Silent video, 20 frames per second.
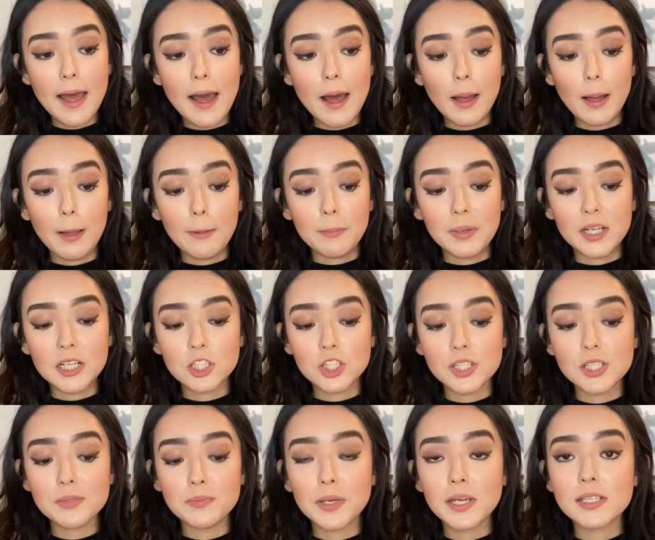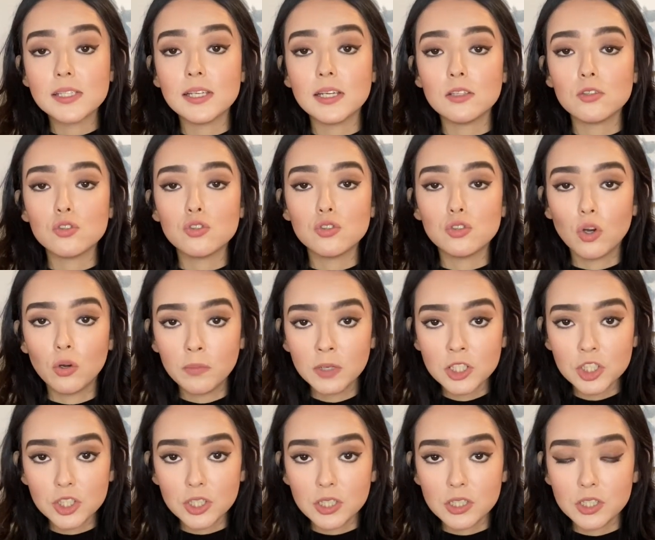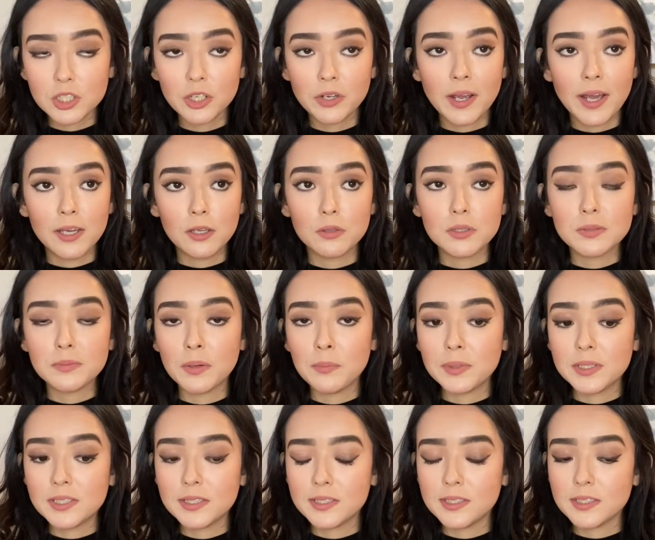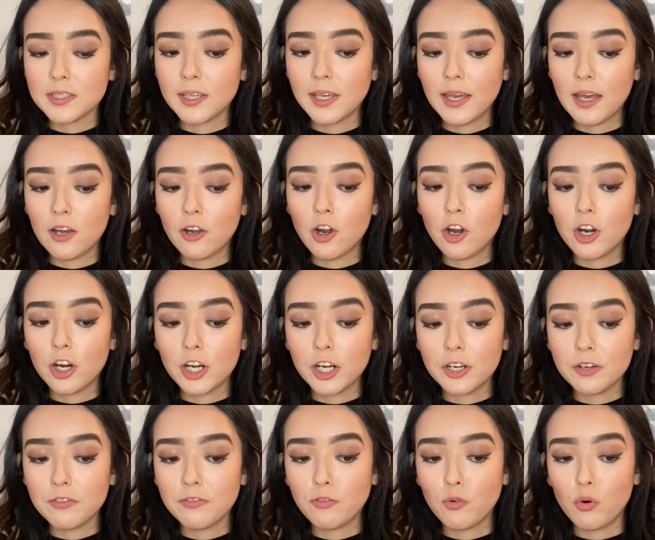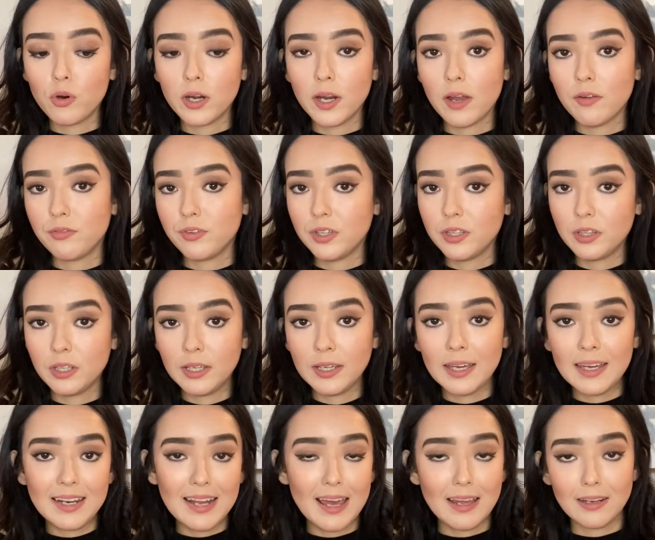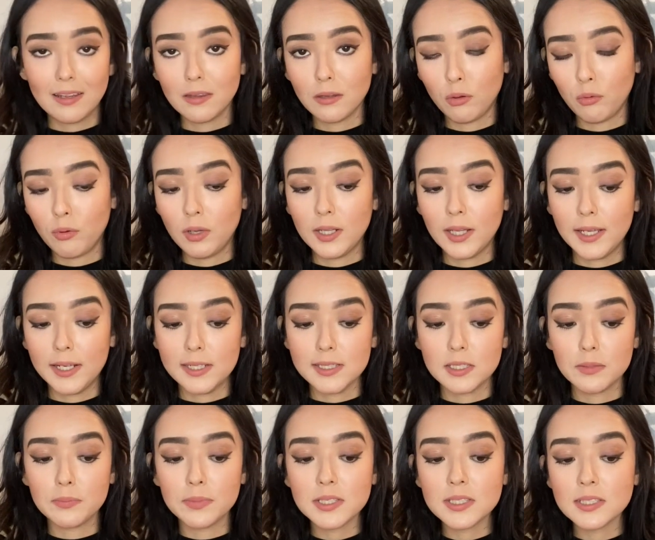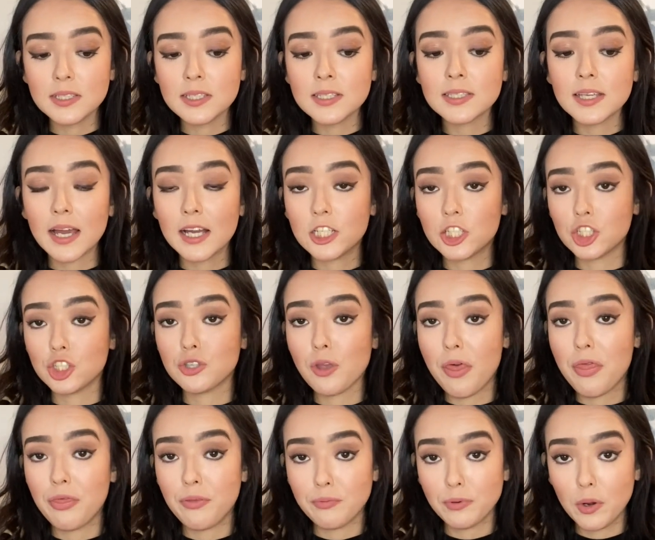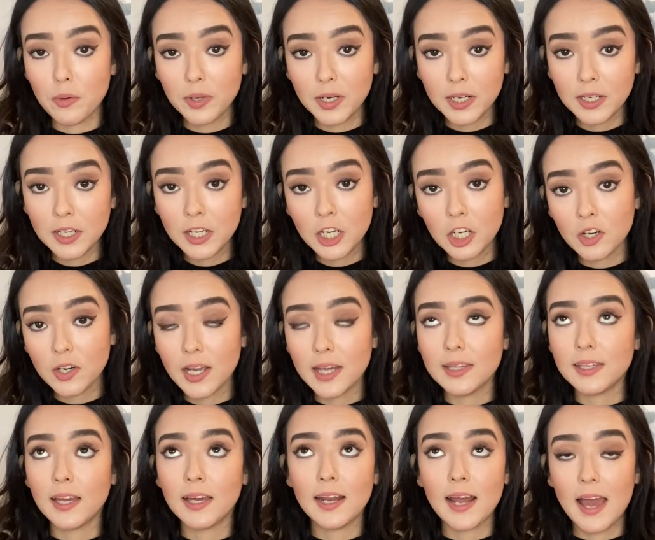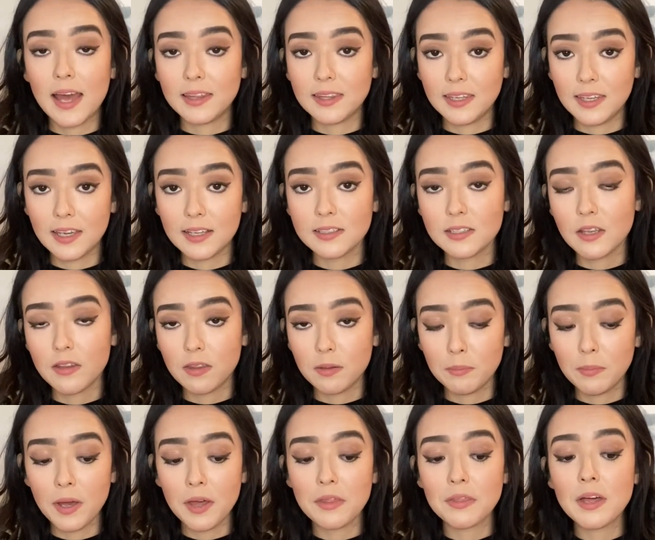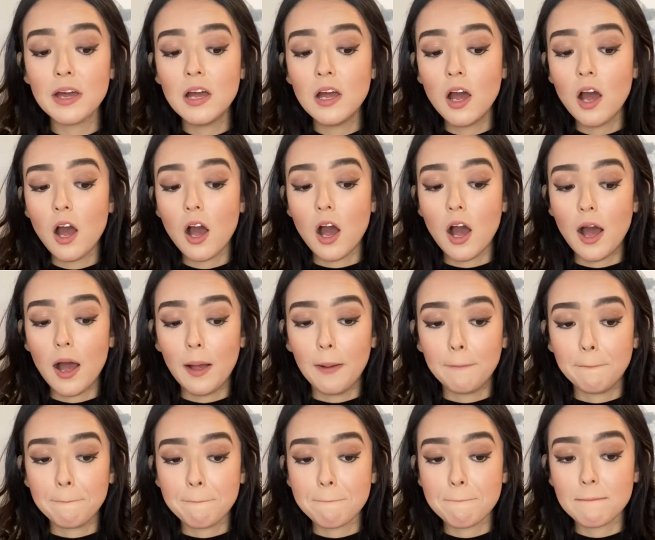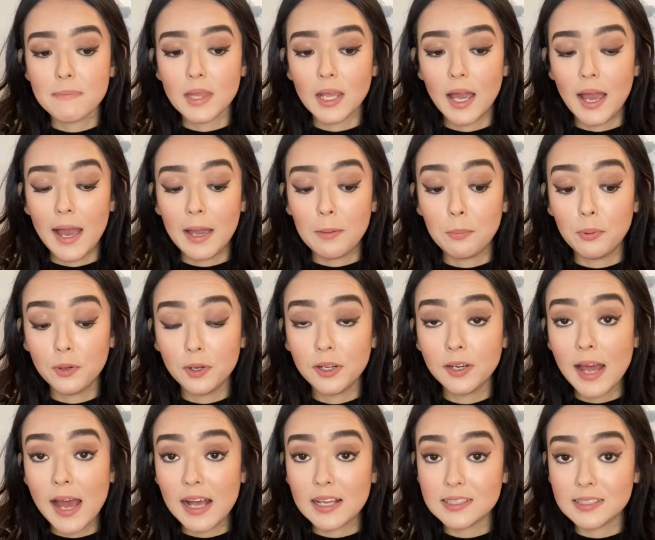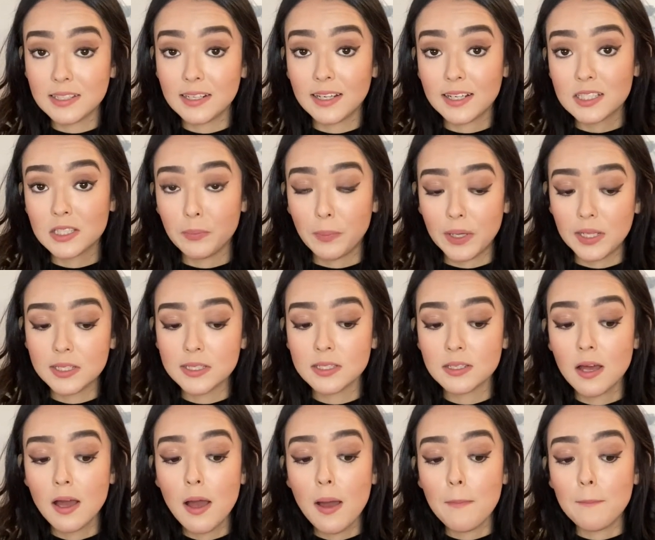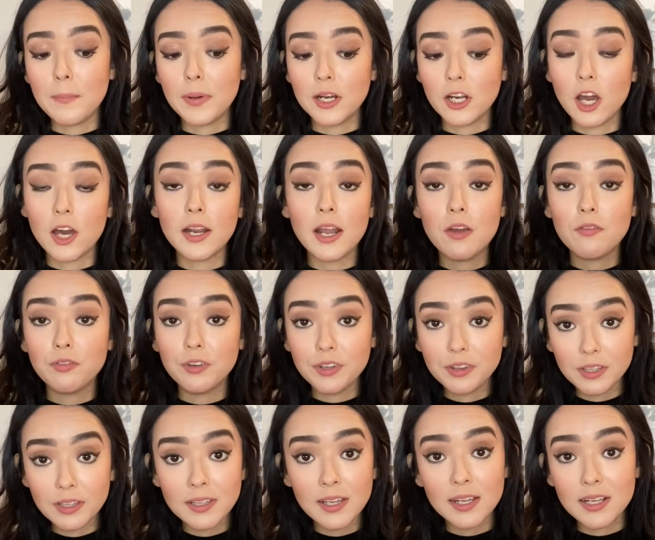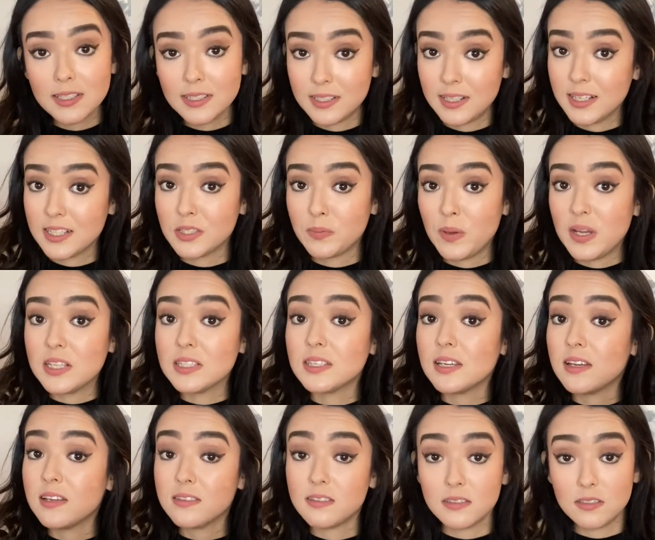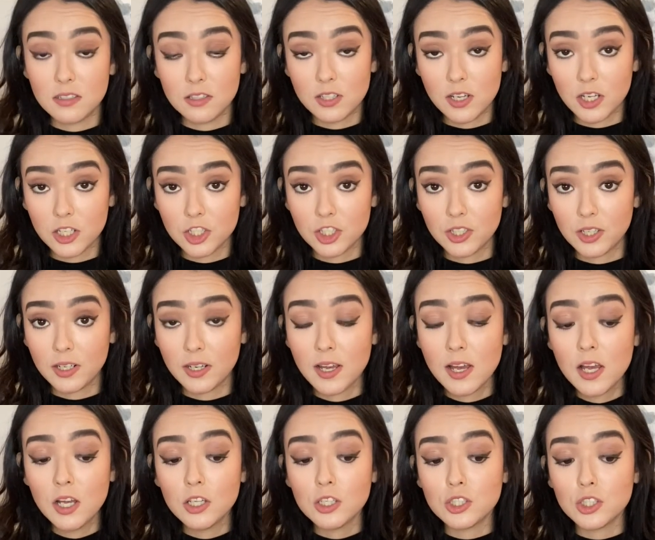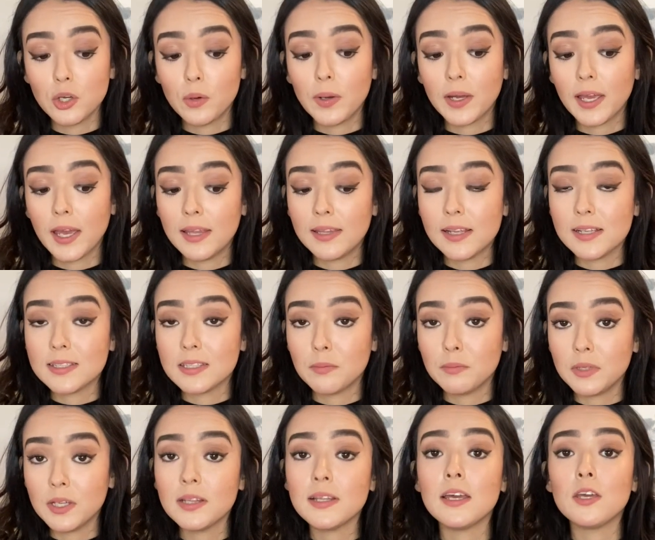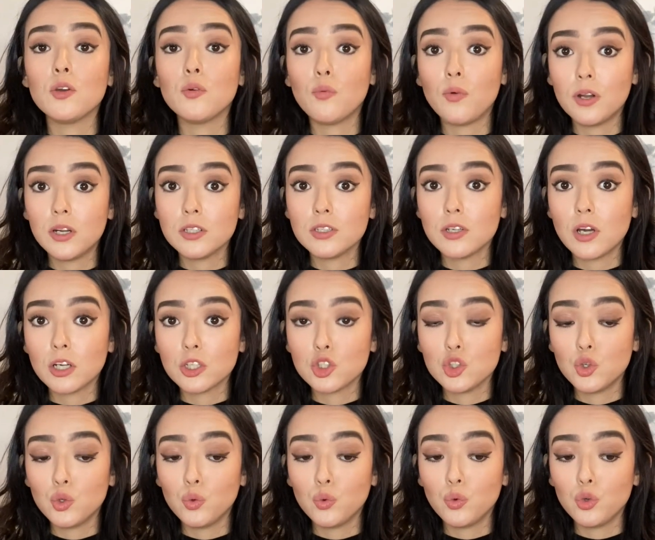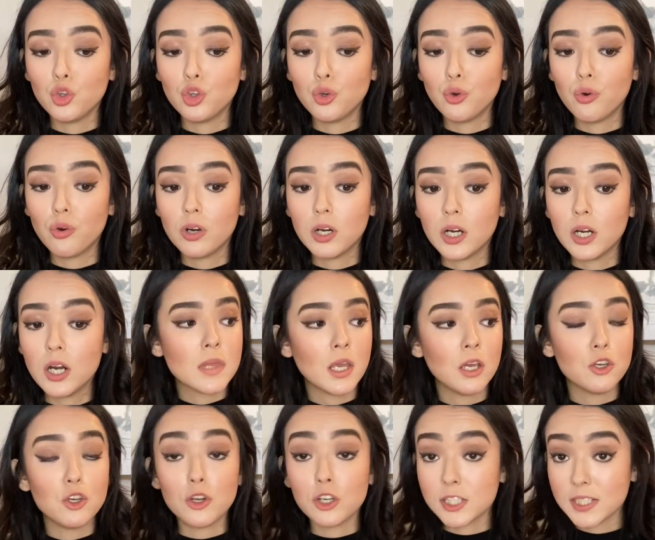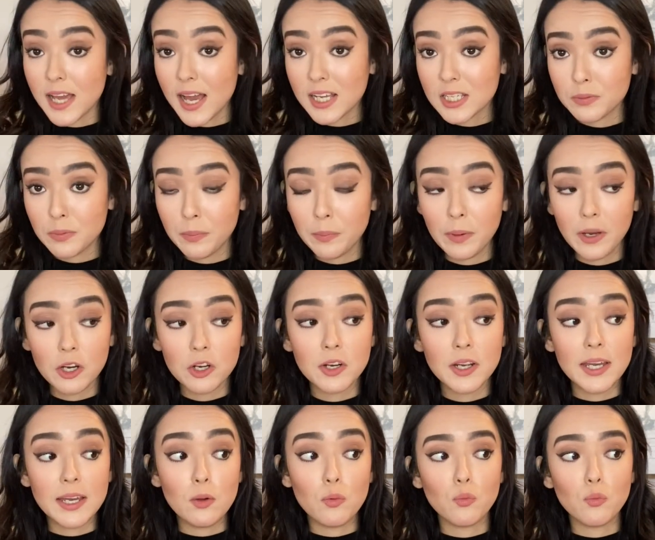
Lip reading: And it just makes it so much easier. I use my business card for everything and anything related to business. I just throw it in here, and then at the end of the month, I put it as an expense, but not everything that is an expense is a deduction. So again, that's something that you want to talk to your tax preparer.